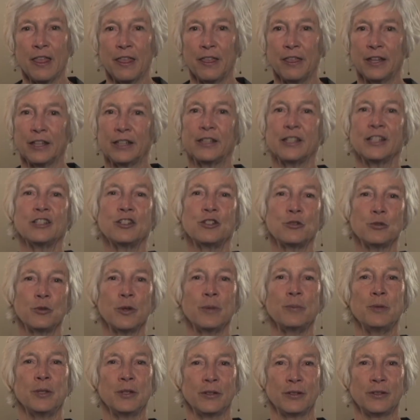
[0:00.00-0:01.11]
that
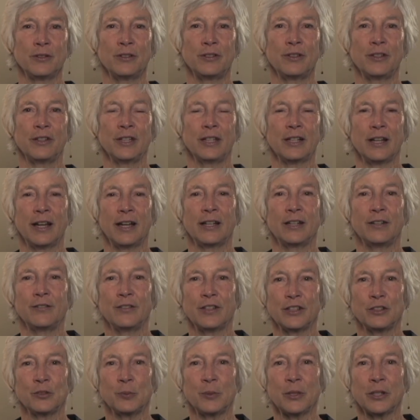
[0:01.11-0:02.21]
contribute to the kind of
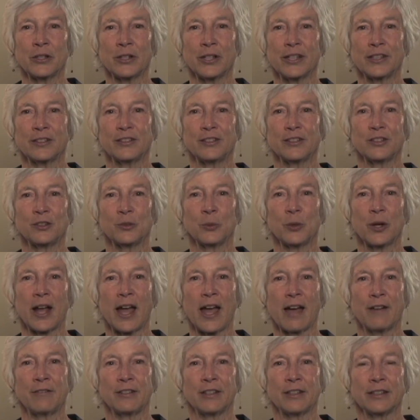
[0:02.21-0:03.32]
experiences we're
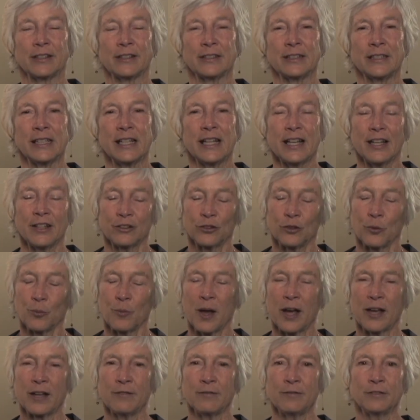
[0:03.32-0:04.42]
having. So
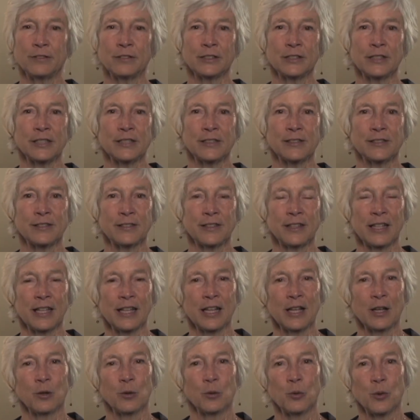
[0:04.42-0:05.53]
mindfulness
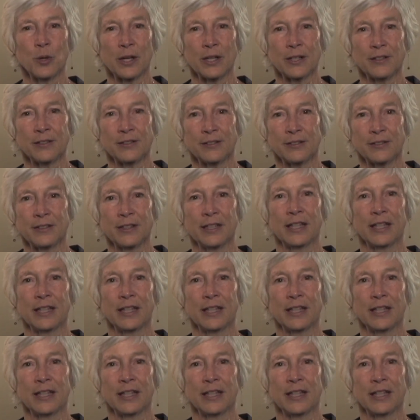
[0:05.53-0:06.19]
was